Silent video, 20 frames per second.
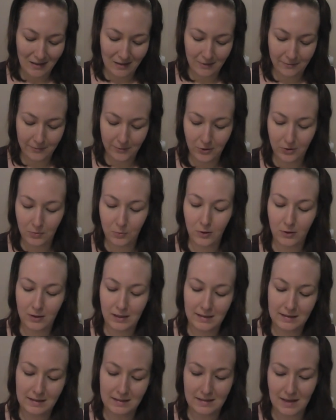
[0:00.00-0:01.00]
The fourth
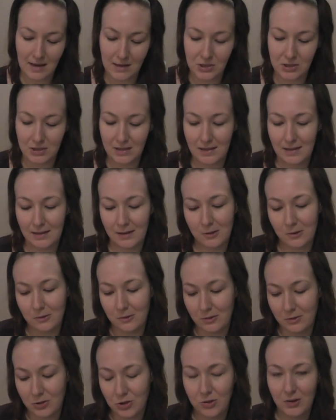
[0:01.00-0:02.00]
product is actually a
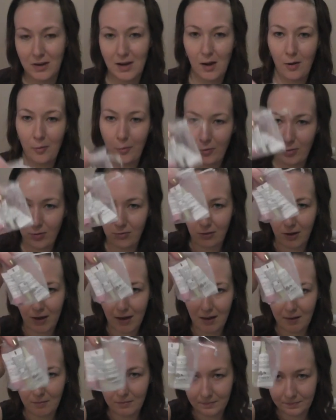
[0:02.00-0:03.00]
little trio of
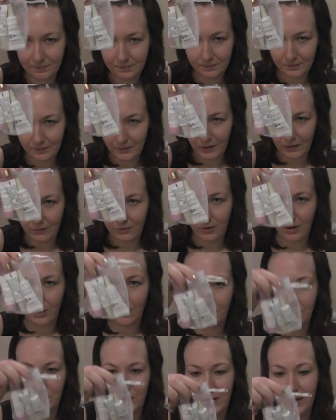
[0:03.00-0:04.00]
3
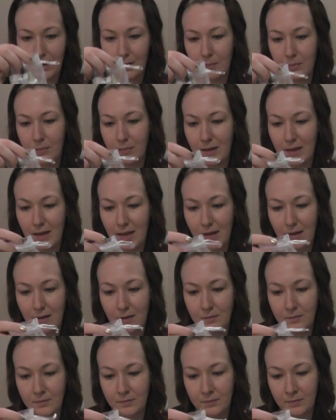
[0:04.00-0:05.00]
from the
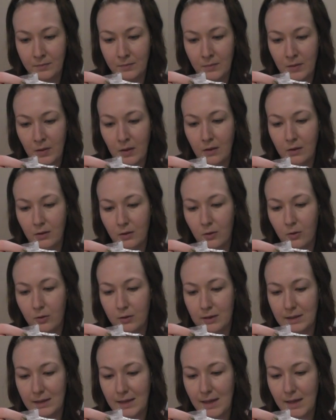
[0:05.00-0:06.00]
company
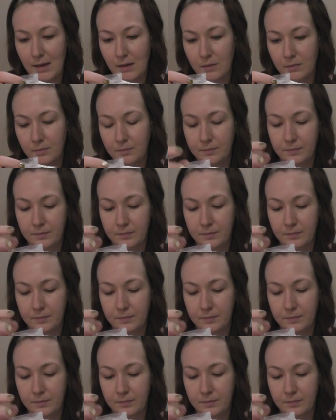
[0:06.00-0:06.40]
Caudalie.